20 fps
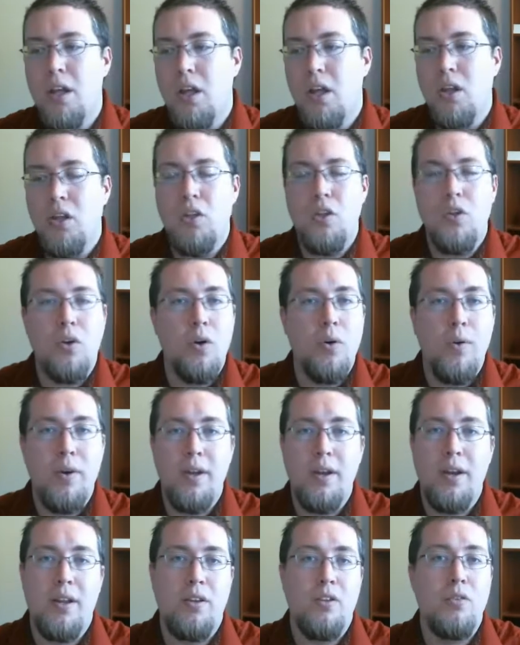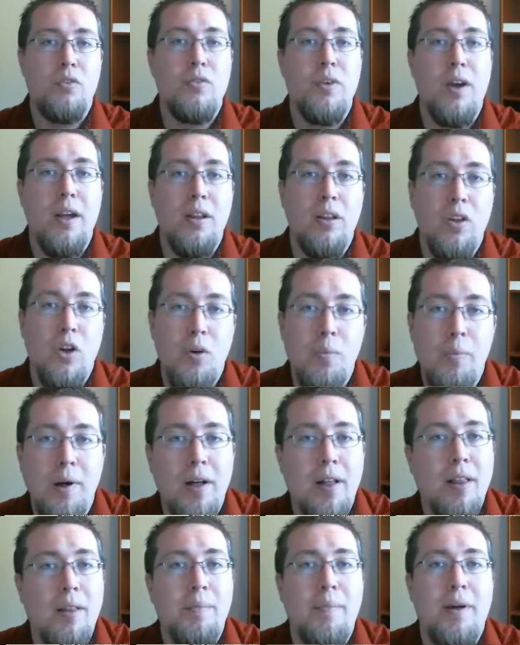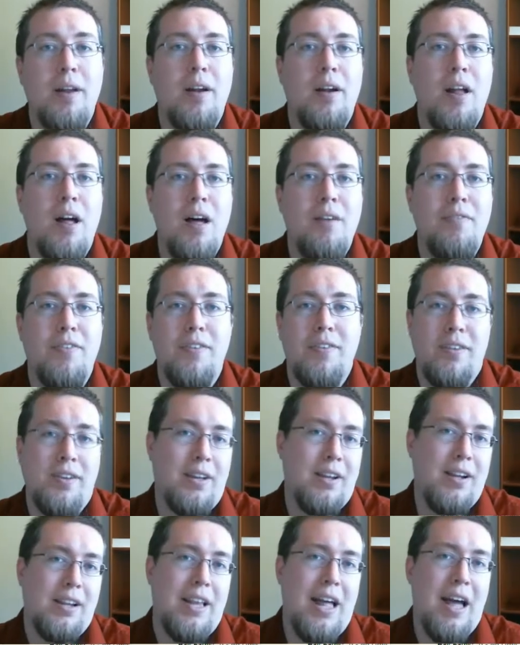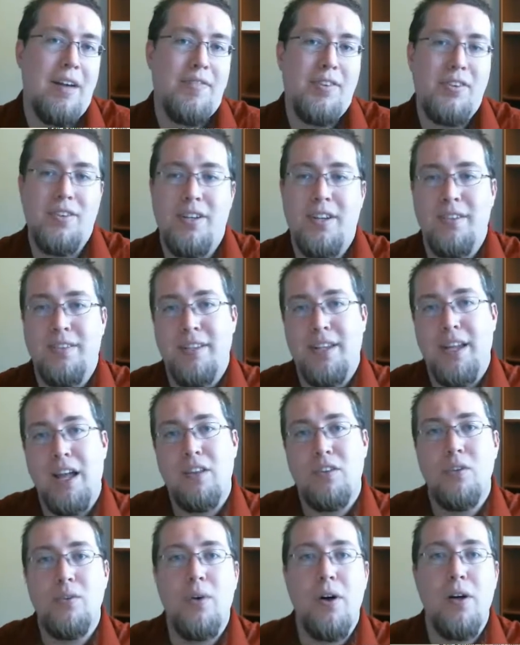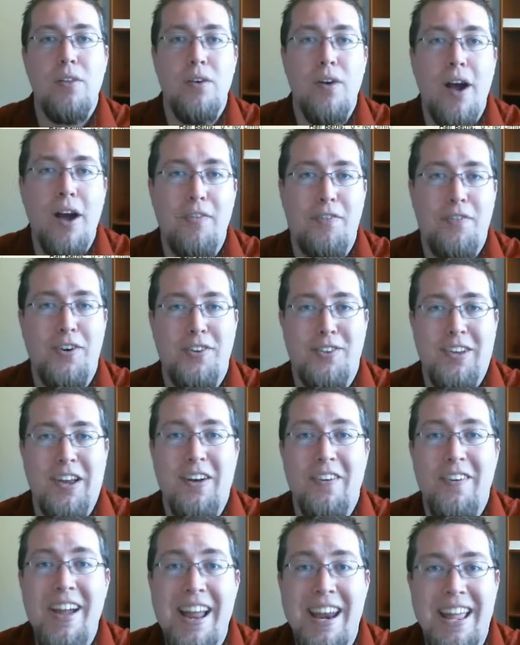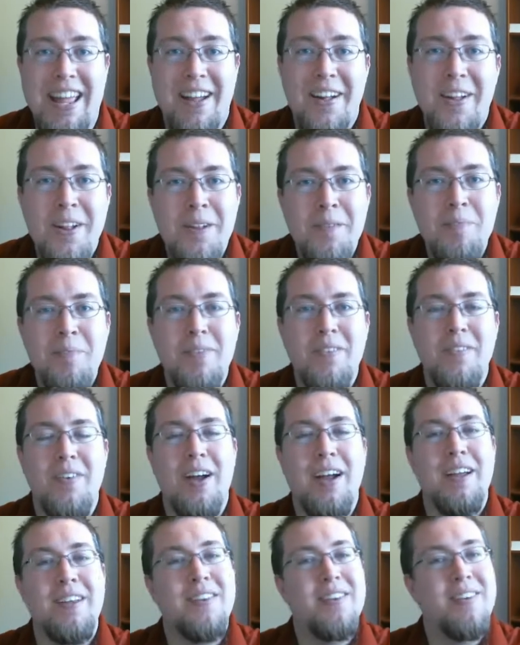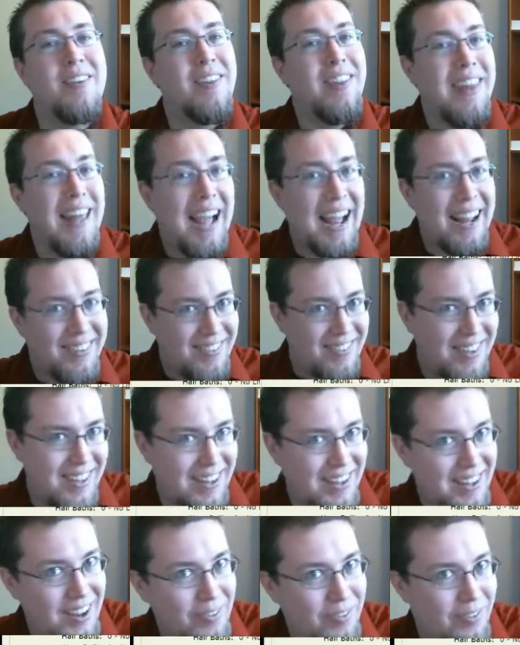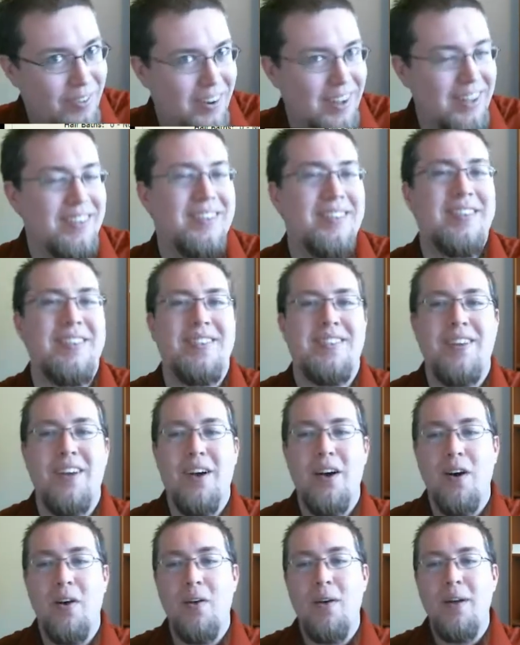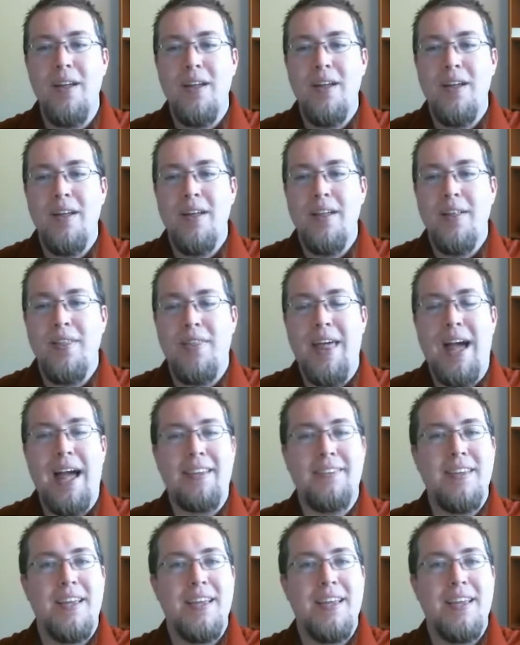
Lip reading: You go in and you try and lowball them on an offer, they're going to laugh at you because they got 2 other offers already, right? So that's the difference. So that's a